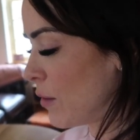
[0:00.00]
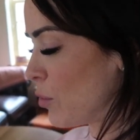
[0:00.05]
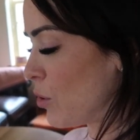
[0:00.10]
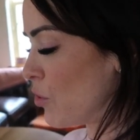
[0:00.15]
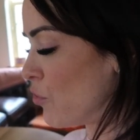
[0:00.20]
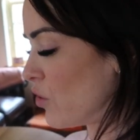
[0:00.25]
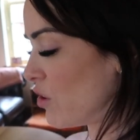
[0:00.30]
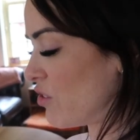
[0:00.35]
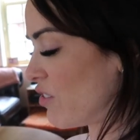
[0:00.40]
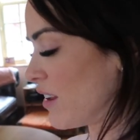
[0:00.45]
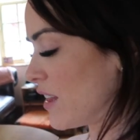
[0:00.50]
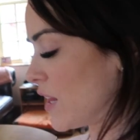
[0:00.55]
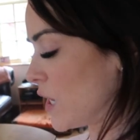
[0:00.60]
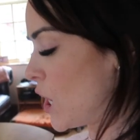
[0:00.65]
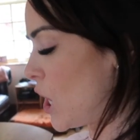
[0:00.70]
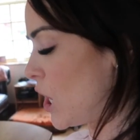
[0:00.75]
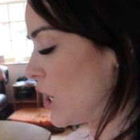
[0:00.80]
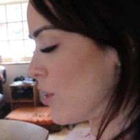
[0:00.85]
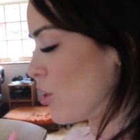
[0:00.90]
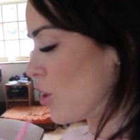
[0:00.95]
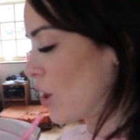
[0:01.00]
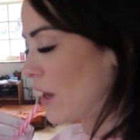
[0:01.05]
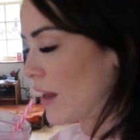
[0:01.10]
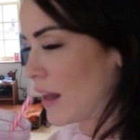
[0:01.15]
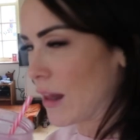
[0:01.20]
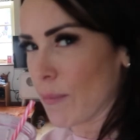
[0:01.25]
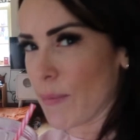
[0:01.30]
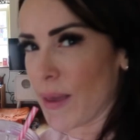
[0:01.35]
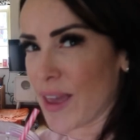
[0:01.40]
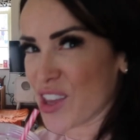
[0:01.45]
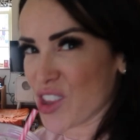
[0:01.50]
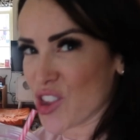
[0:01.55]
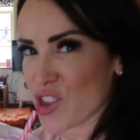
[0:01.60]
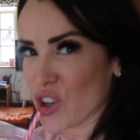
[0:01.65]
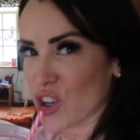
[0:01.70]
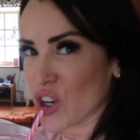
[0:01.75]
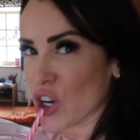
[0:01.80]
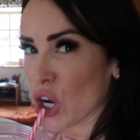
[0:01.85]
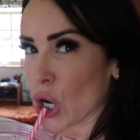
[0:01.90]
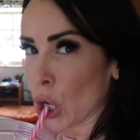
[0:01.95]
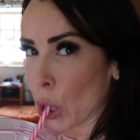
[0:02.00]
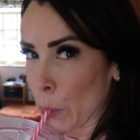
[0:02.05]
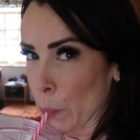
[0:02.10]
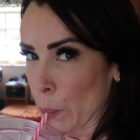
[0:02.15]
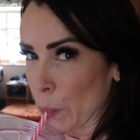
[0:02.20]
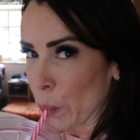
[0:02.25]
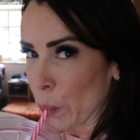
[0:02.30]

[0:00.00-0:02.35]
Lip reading: But if we drink the collagen, it'll make us younger.